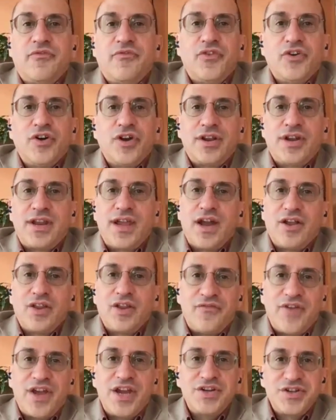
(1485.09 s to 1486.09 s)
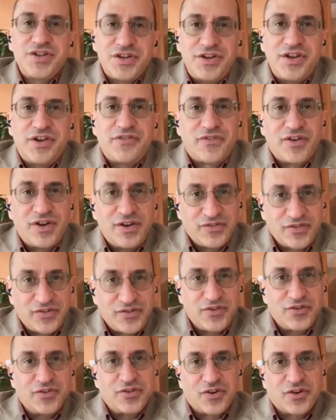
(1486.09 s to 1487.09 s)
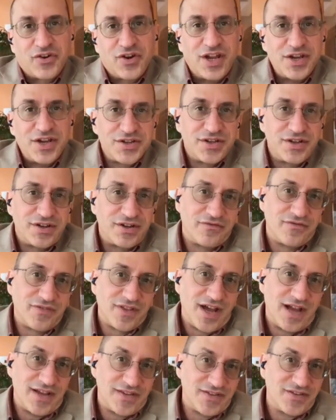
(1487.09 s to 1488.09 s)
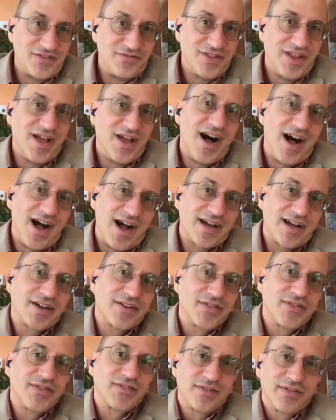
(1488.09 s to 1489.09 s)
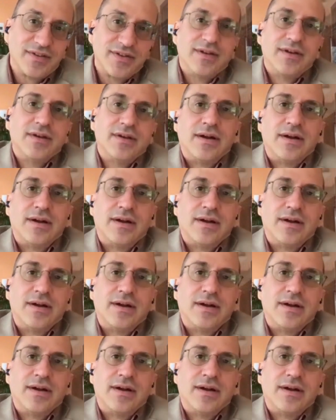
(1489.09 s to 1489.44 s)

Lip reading: foot elevation difference through the creation of lots of locks,